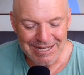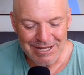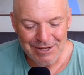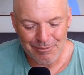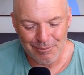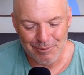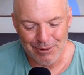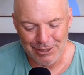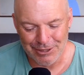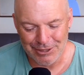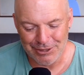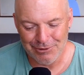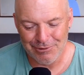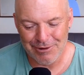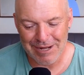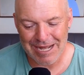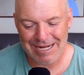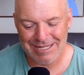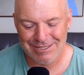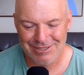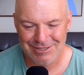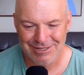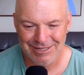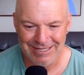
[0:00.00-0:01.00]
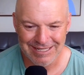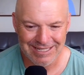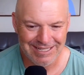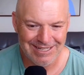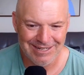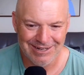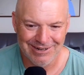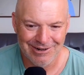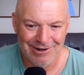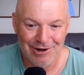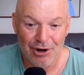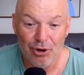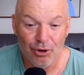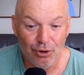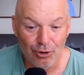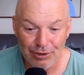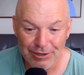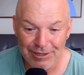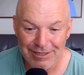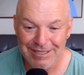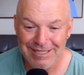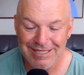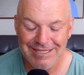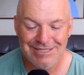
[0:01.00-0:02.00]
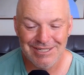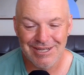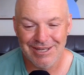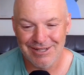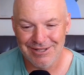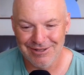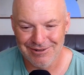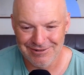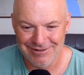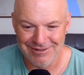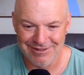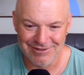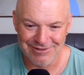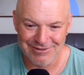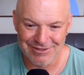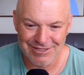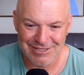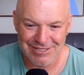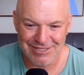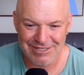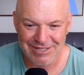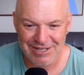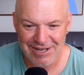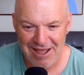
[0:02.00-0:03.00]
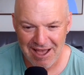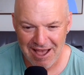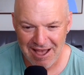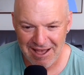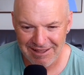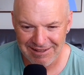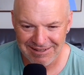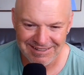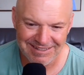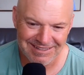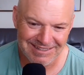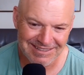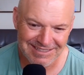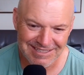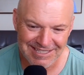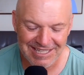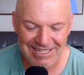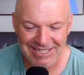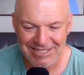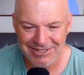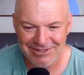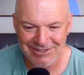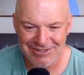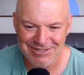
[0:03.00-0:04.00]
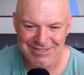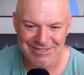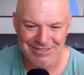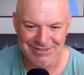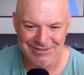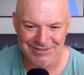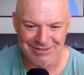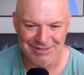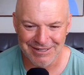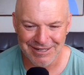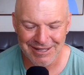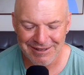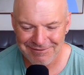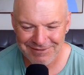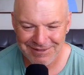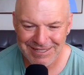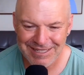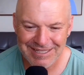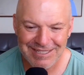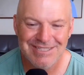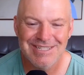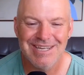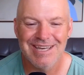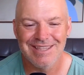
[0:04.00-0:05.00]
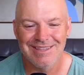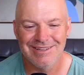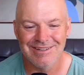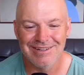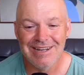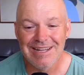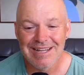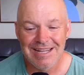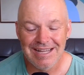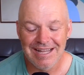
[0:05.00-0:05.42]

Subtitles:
where you actually are holding each other and there's snot and tears and you're loving each other,